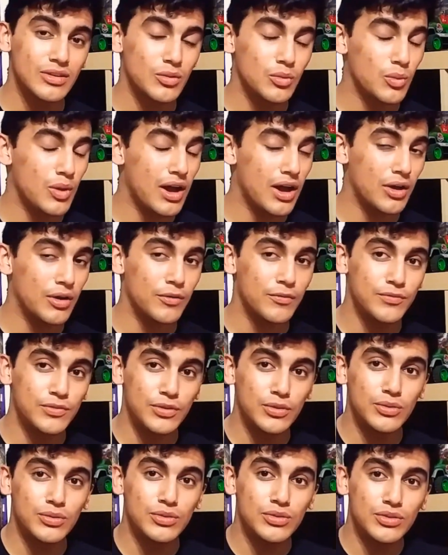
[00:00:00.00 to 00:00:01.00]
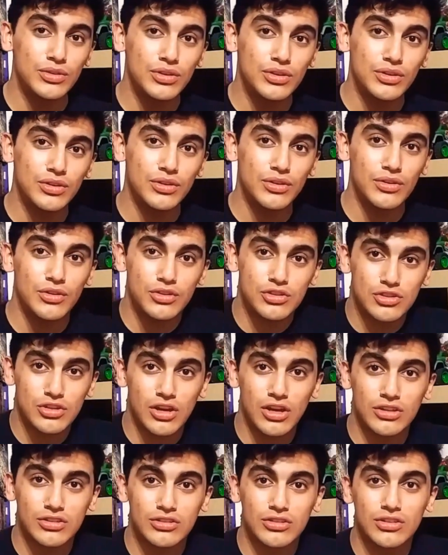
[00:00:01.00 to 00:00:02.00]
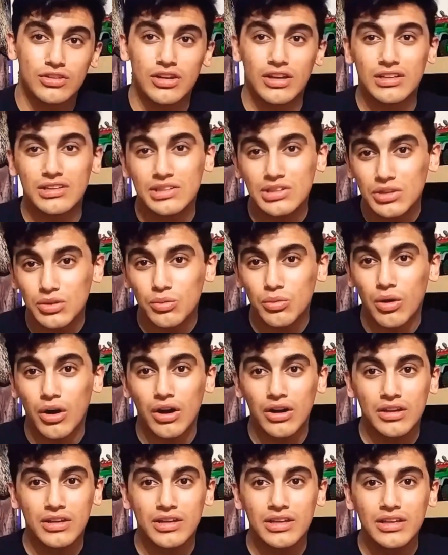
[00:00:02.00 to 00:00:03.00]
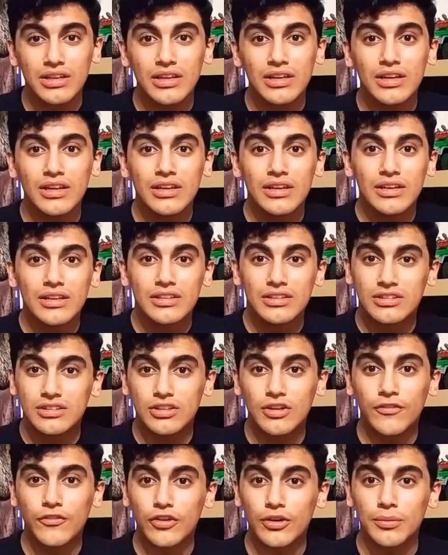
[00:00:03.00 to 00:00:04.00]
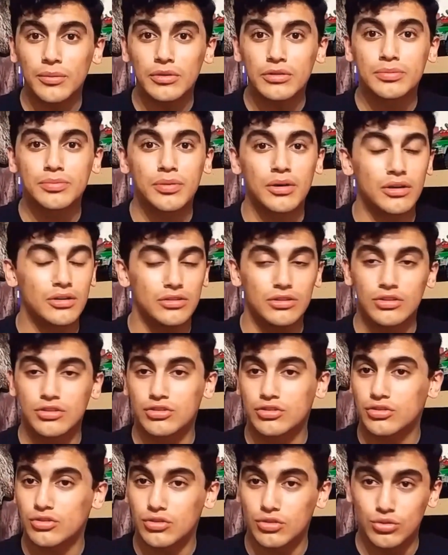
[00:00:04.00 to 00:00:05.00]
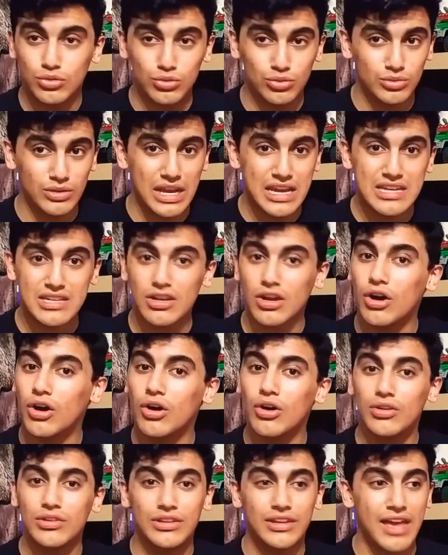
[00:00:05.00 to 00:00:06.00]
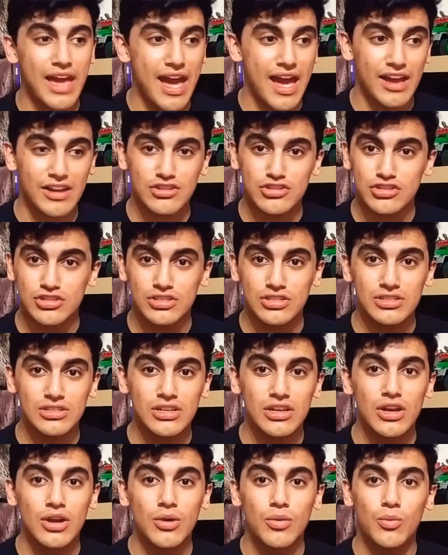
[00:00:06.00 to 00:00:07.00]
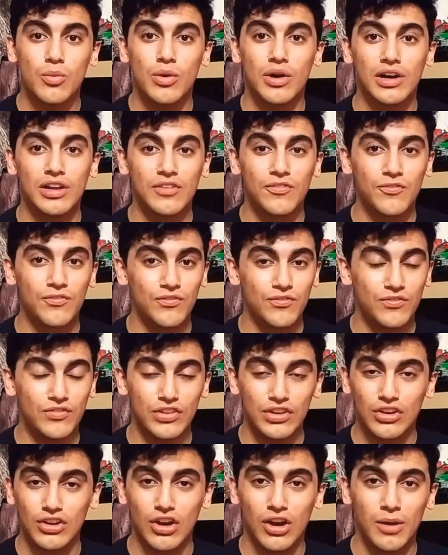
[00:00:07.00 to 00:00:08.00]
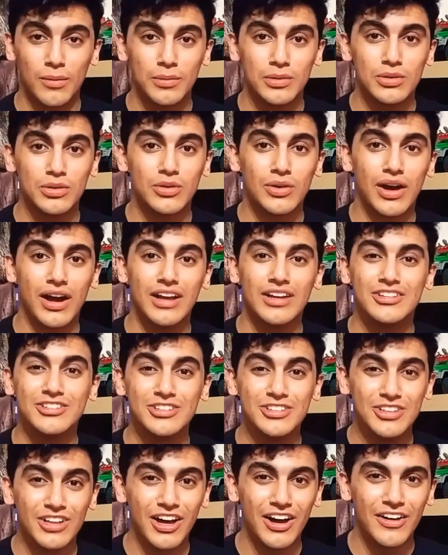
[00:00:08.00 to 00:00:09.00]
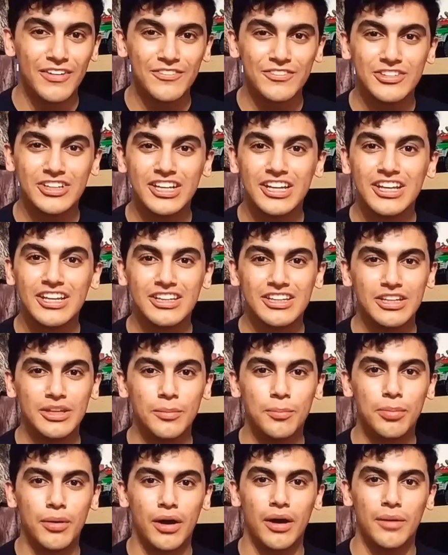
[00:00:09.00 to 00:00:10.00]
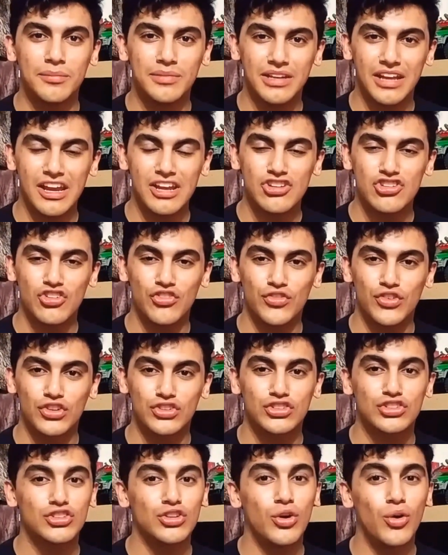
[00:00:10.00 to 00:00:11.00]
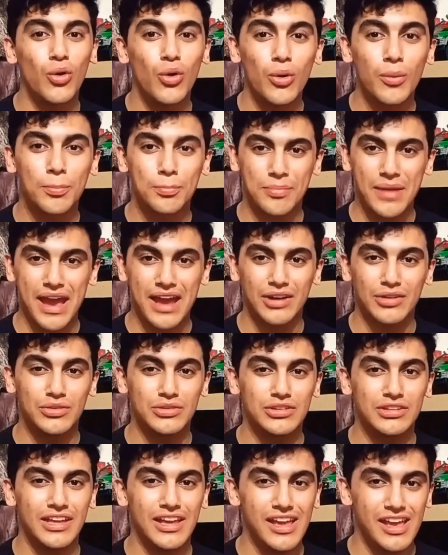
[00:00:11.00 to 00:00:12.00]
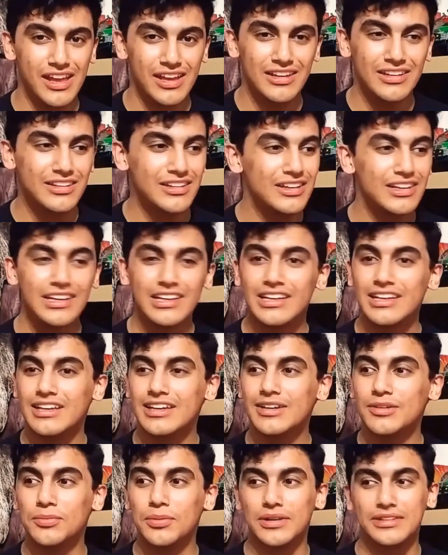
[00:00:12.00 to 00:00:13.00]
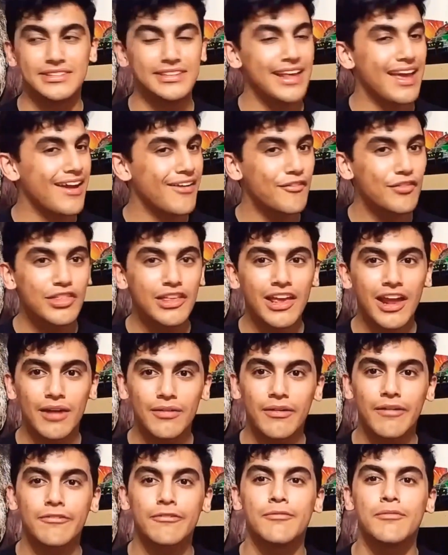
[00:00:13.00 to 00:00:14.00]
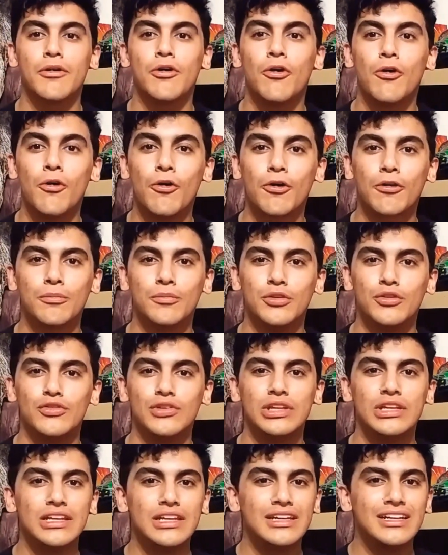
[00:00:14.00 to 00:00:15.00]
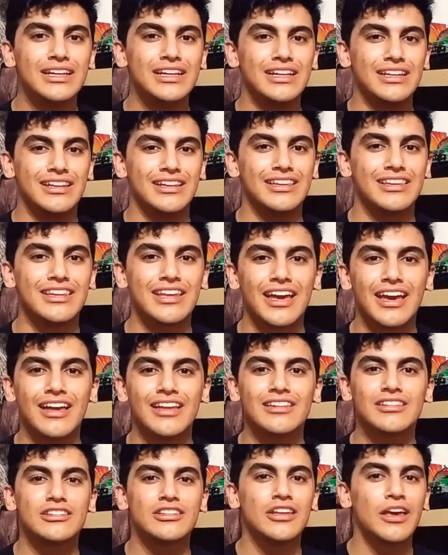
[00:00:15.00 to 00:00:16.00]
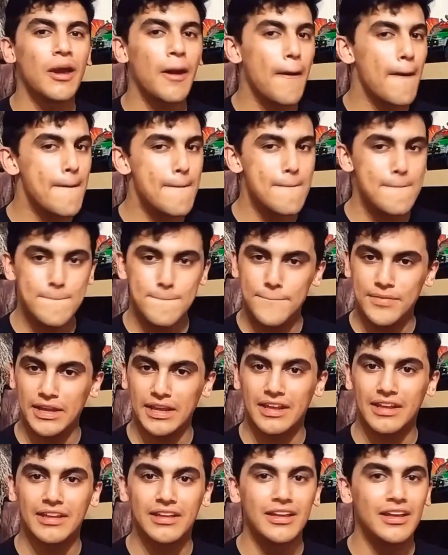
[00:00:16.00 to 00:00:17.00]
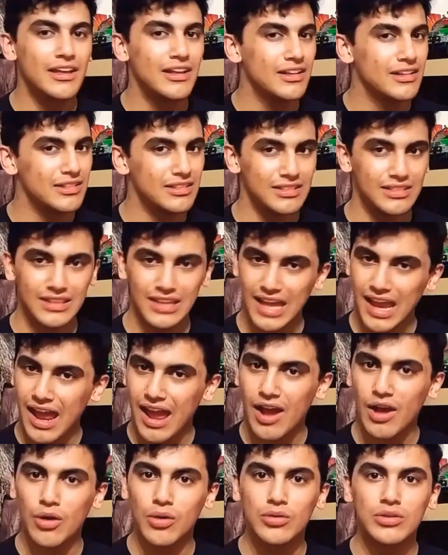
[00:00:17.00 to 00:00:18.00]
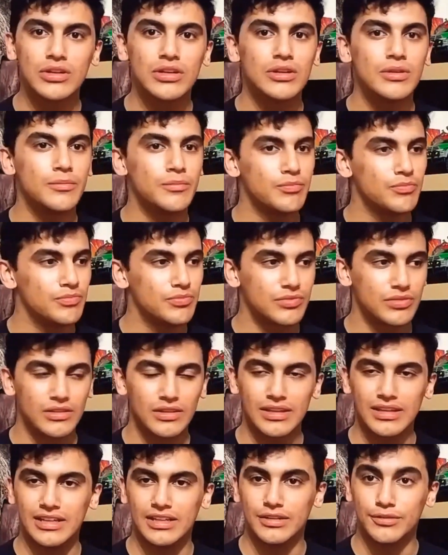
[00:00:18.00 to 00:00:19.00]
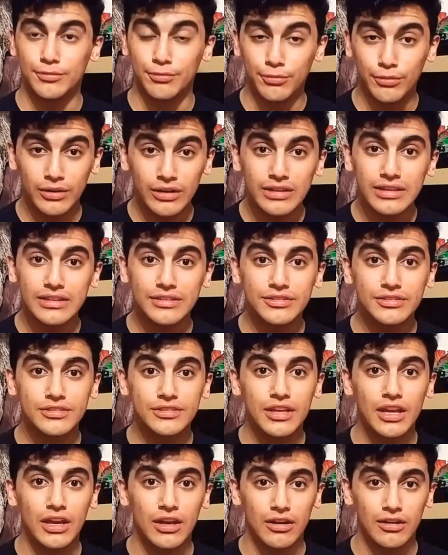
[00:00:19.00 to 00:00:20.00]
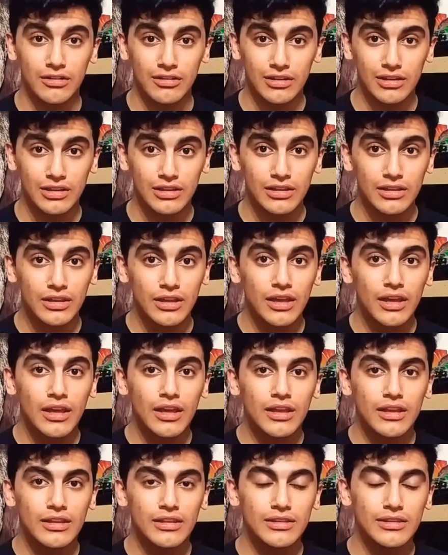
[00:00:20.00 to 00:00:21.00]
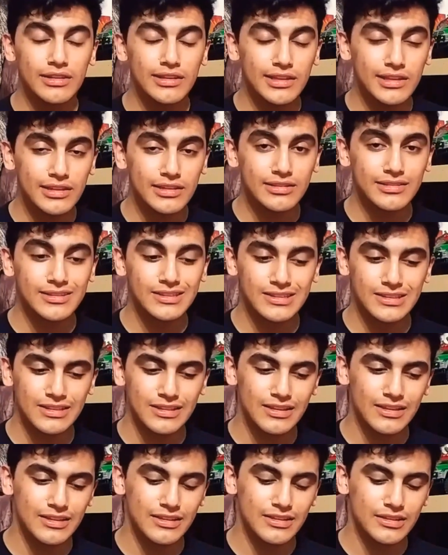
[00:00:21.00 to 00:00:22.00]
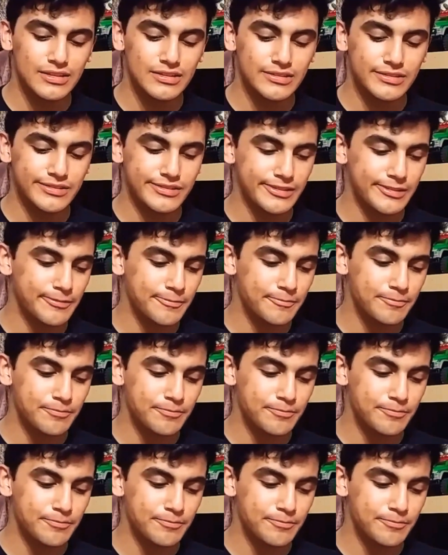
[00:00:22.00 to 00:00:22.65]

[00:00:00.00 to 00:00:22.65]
while a few shots look a little wonky, still for the most part looks great. All the action was phenomenal. I loved the Abomination versus Hulk battle in the end. It was everything I want from a Hulk movie. Intense, big, loud, and really scary. This is